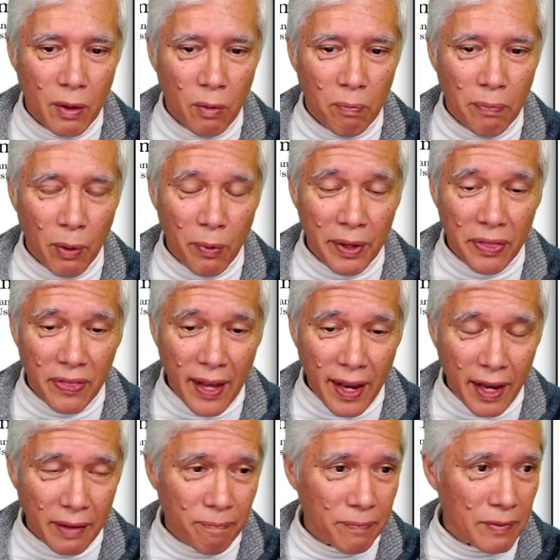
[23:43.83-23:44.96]
But with
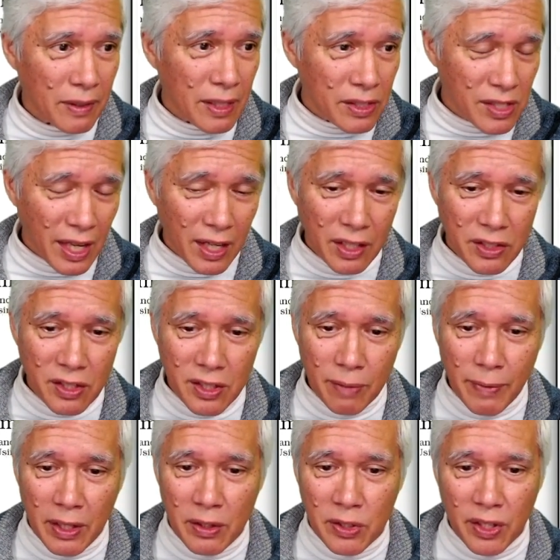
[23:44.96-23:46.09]
that, let's get on to some
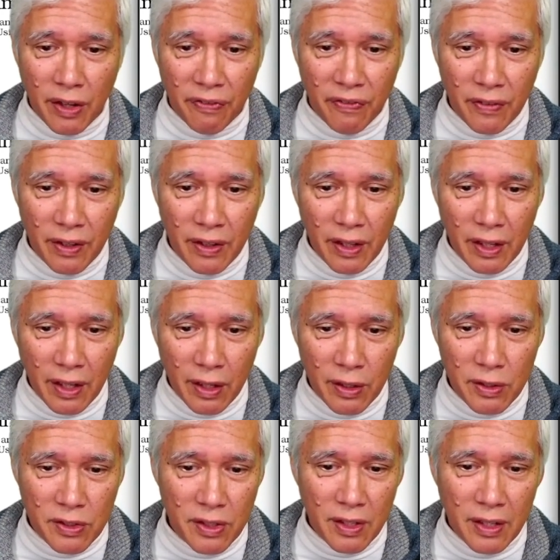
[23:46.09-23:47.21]
other stuff.
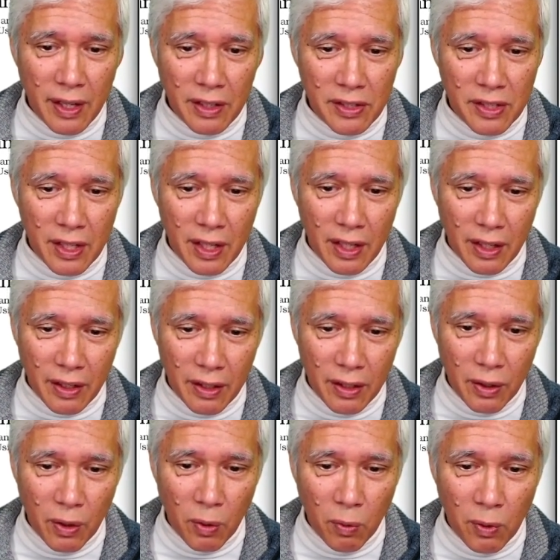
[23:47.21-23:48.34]
Here's the next thing.
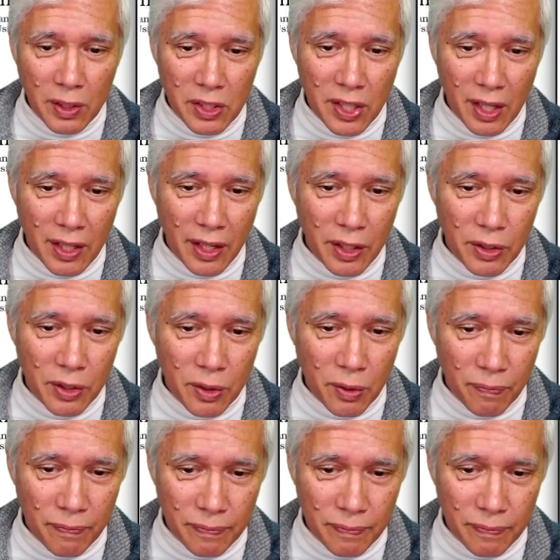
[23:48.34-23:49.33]
What shall I do?